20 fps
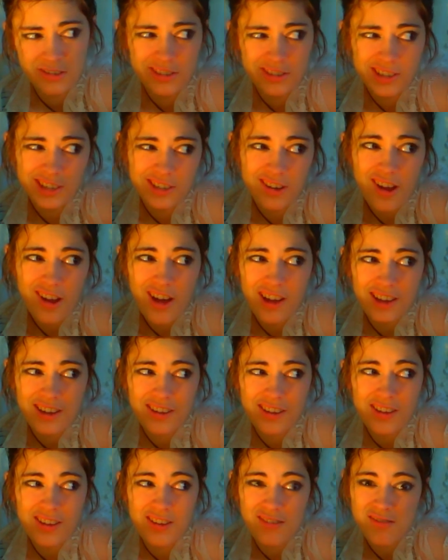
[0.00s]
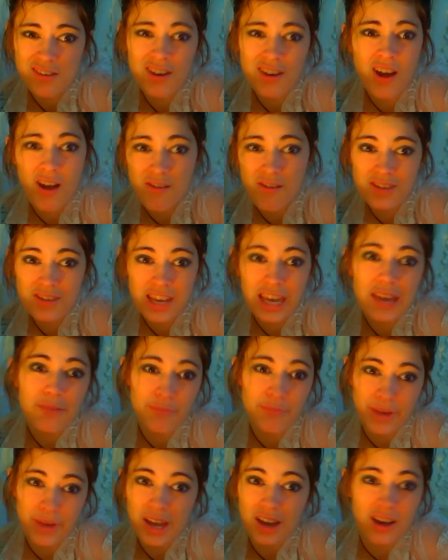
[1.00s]
It's like you can only
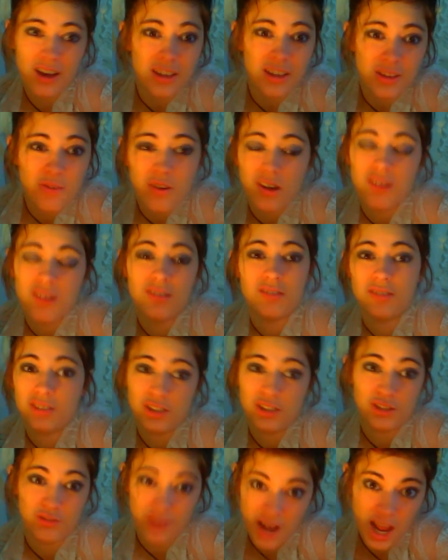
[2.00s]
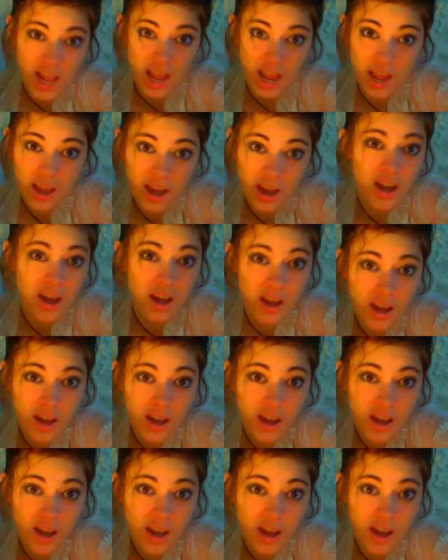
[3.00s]
get bigger, you can't shrink.